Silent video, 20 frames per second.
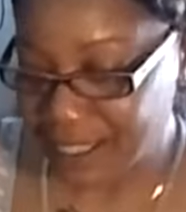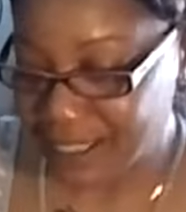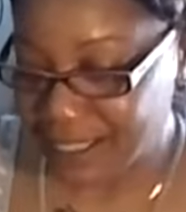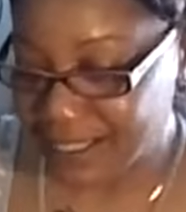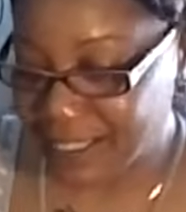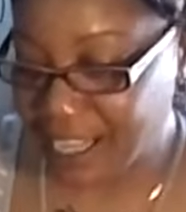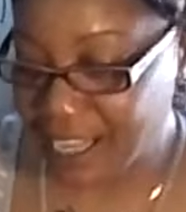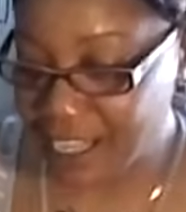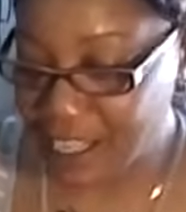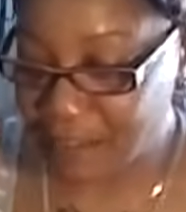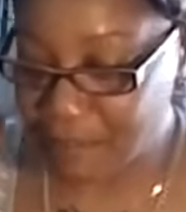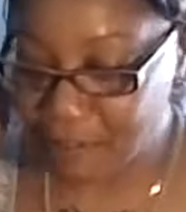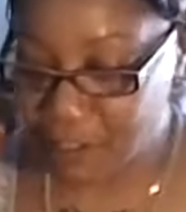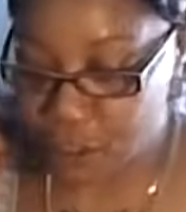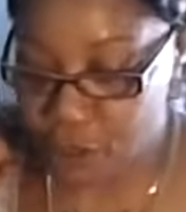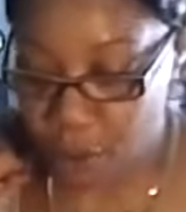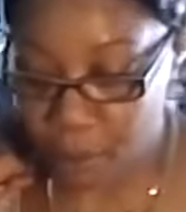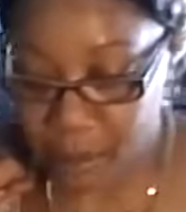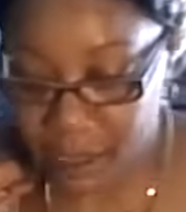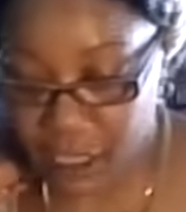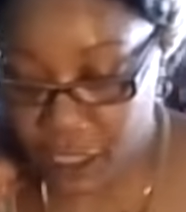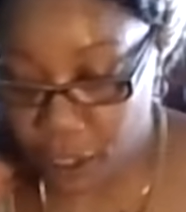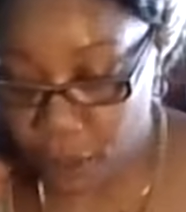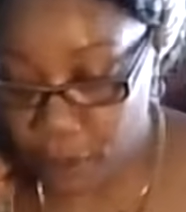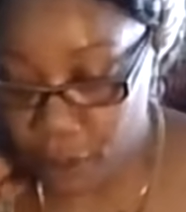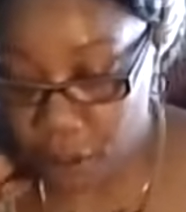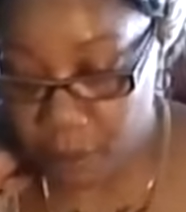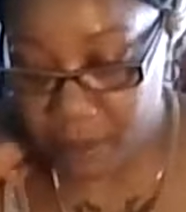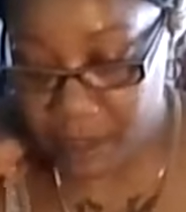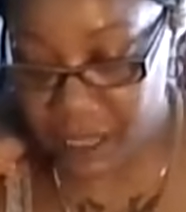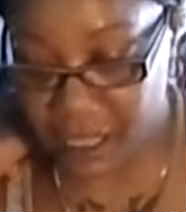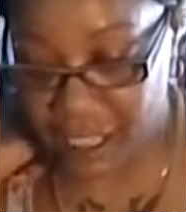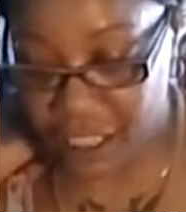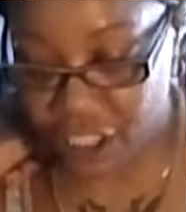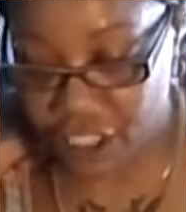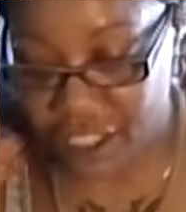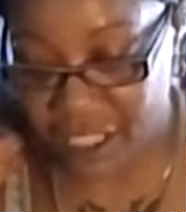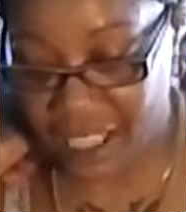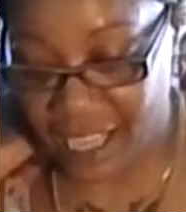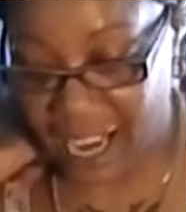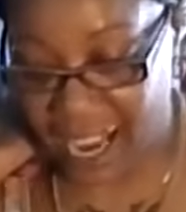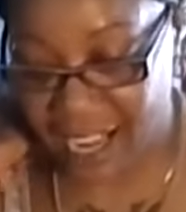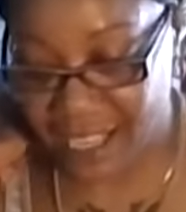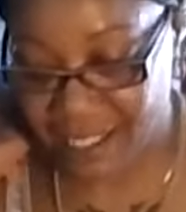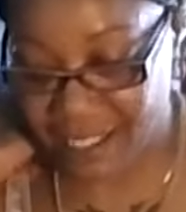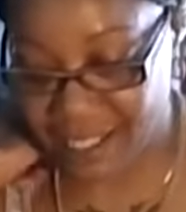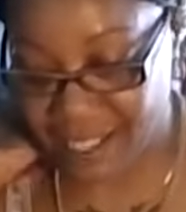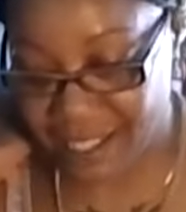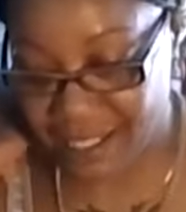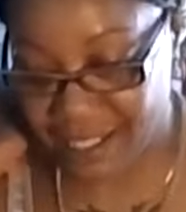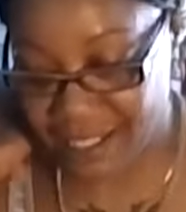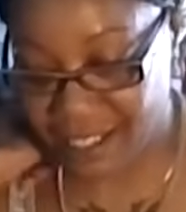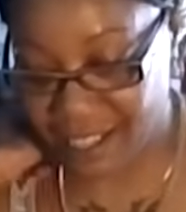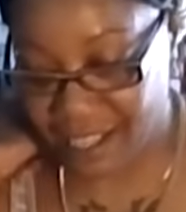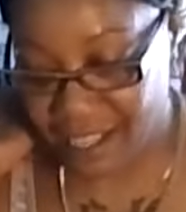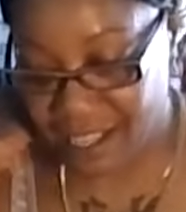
They envy your material possessions and assets.